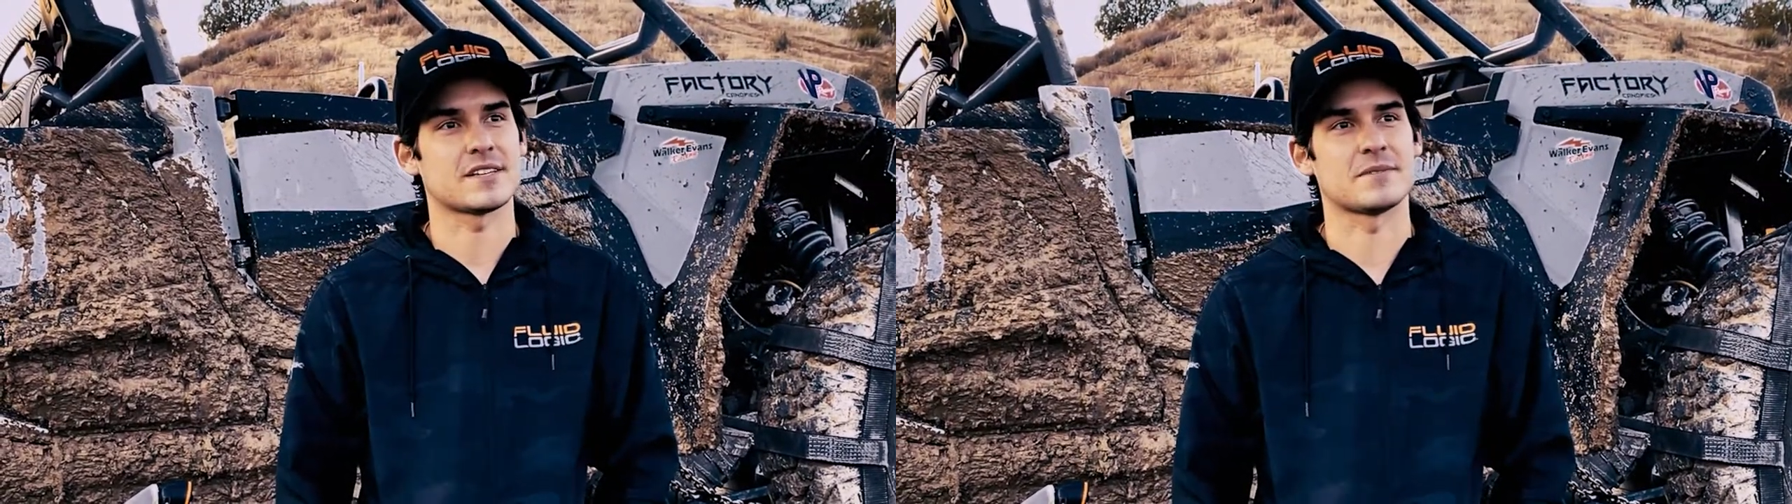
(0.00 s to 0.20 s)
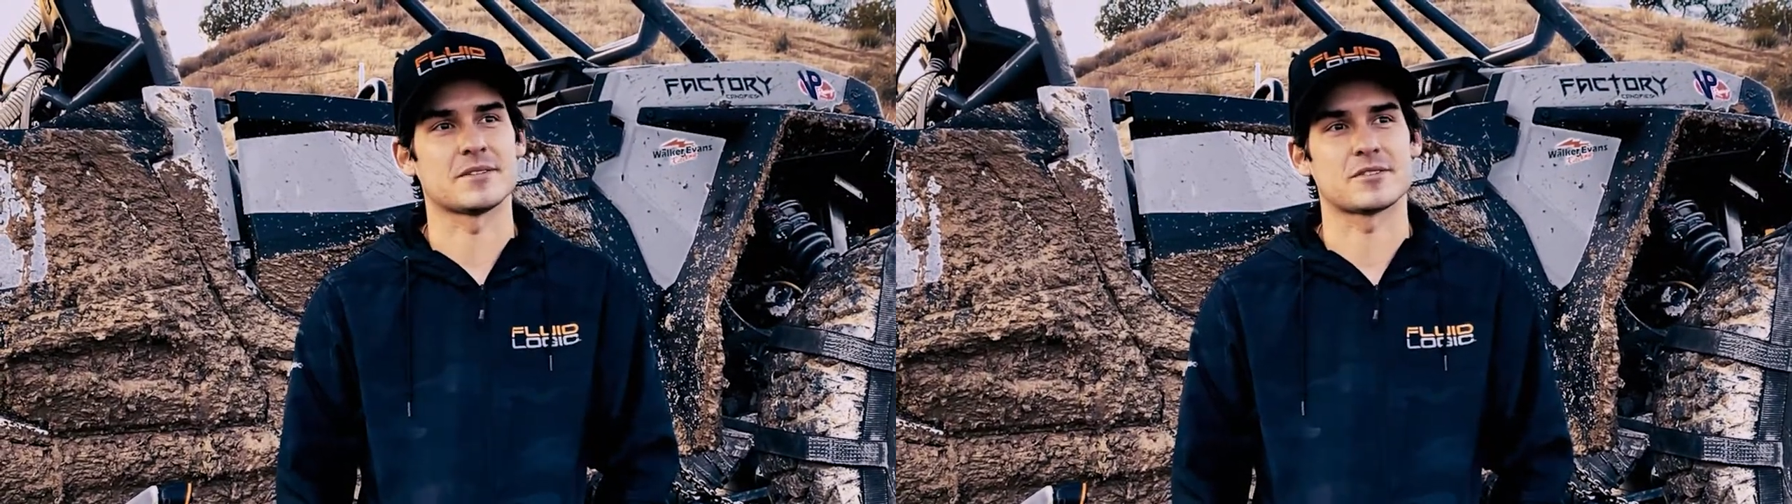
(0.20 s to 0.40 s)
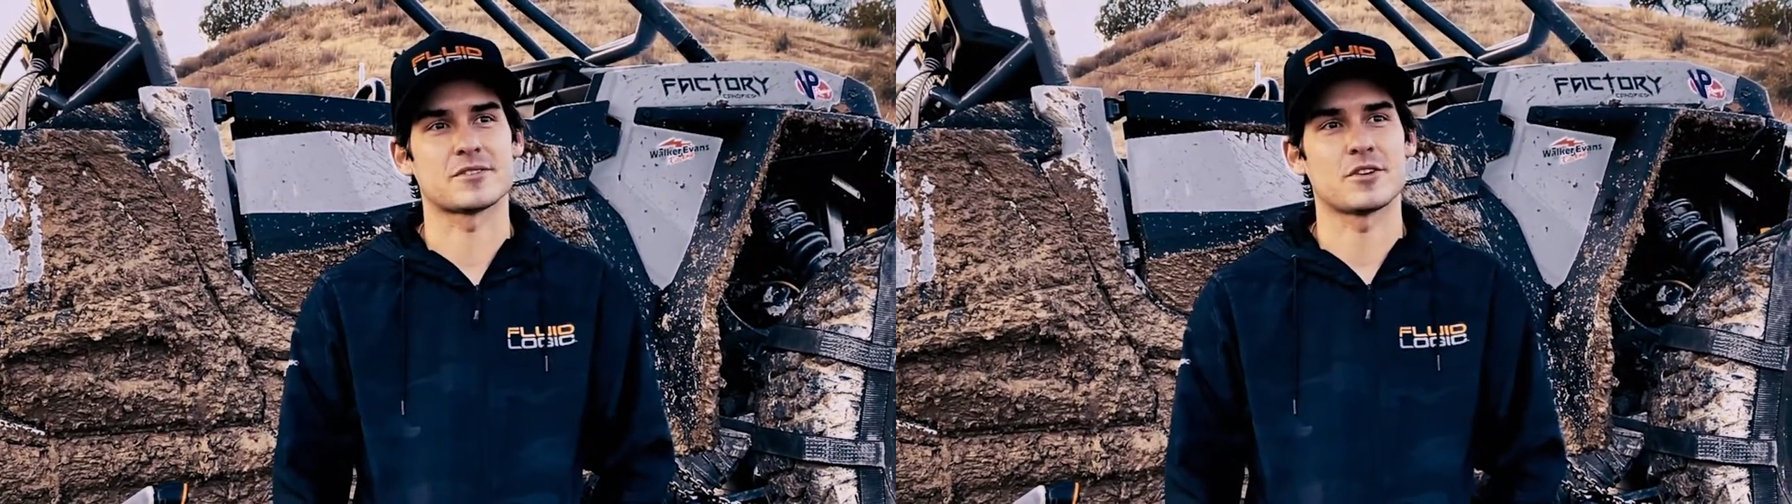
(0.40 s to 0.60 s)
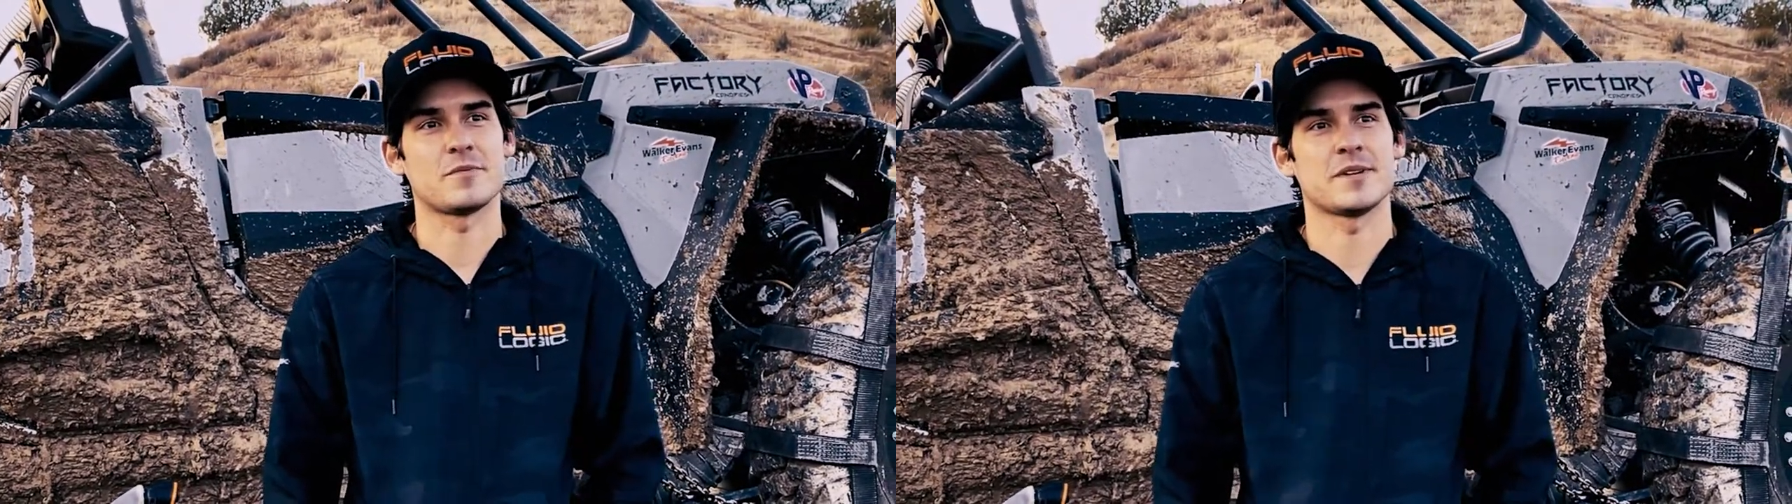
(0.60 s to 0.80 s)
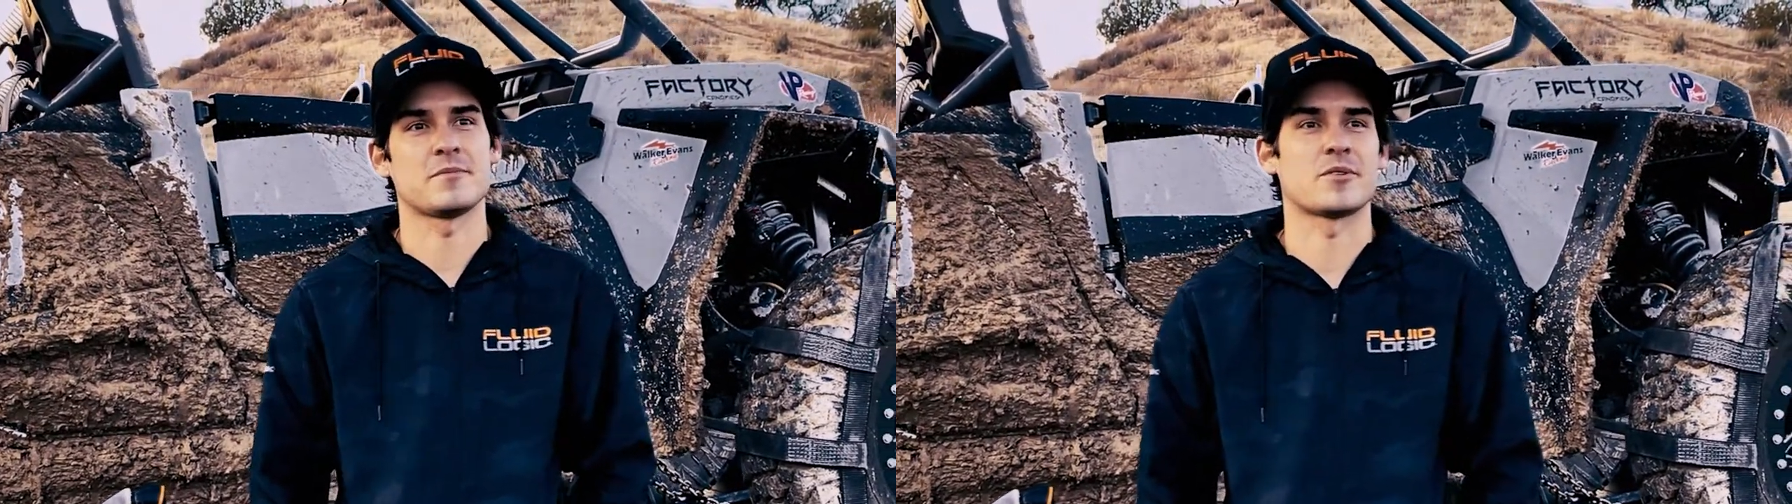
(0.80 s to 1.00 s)
I mean, there's so
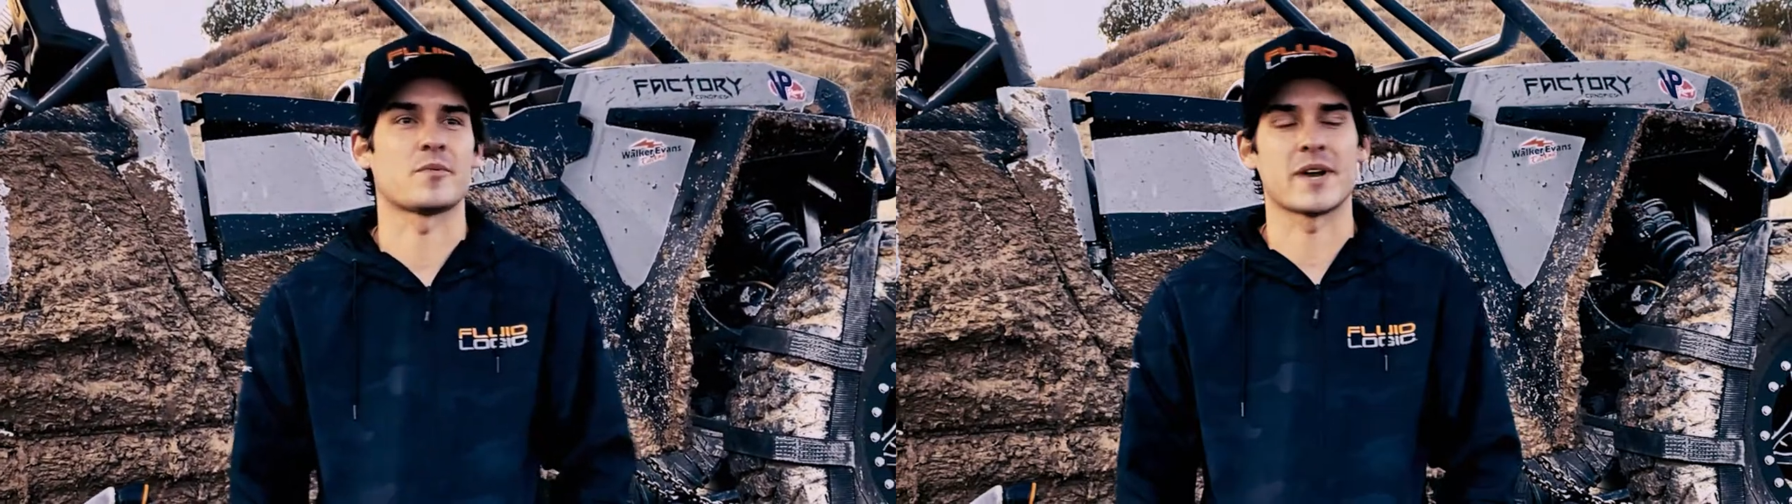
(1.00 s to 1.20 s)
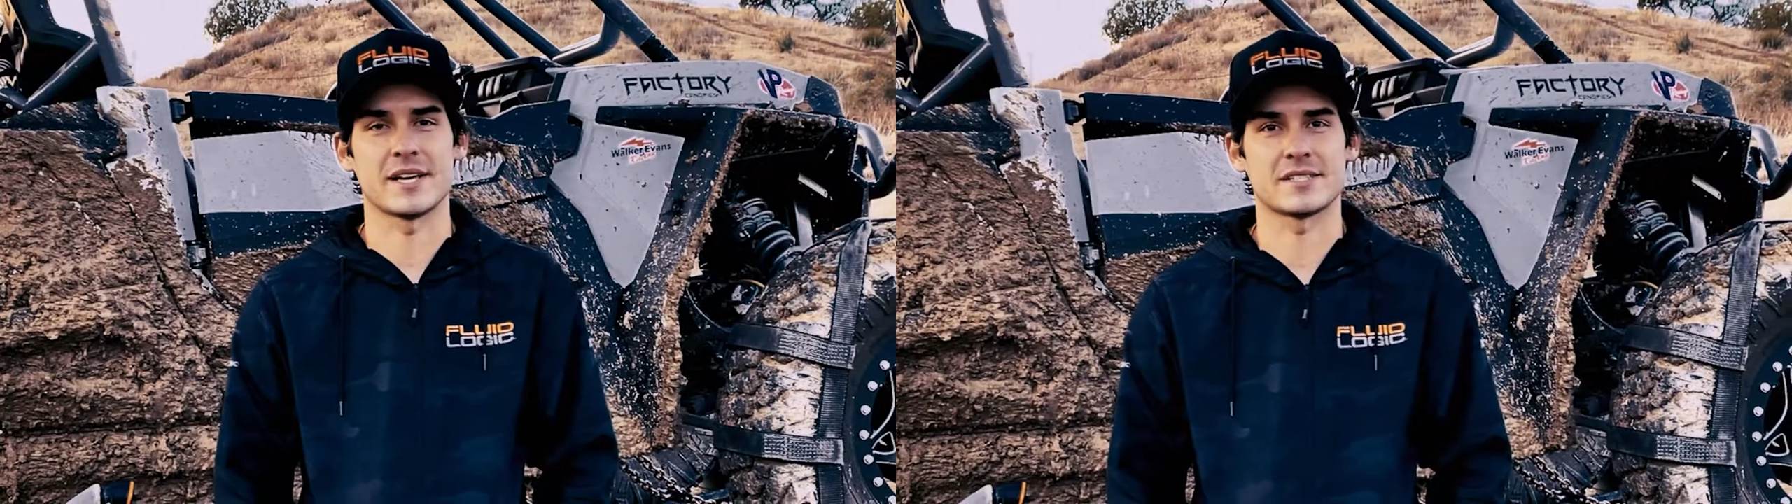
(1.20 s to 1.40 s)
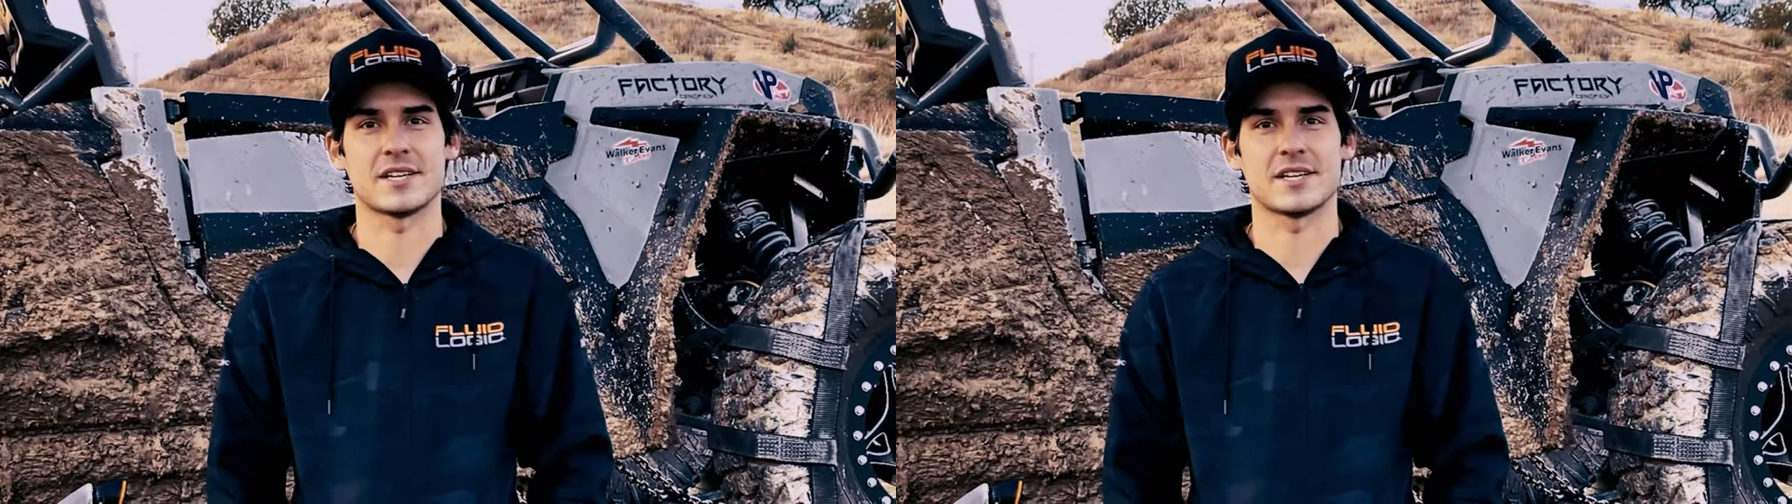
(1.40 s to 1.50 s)
many more ways